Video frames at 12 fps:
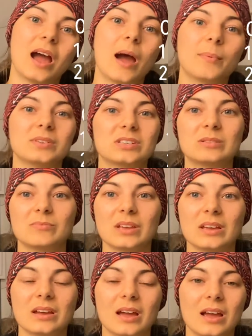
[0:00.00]
happens to
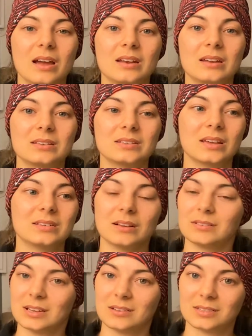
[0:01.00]
me and is a
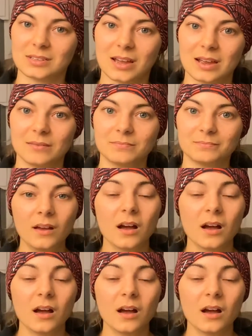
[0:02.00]
telltale sign.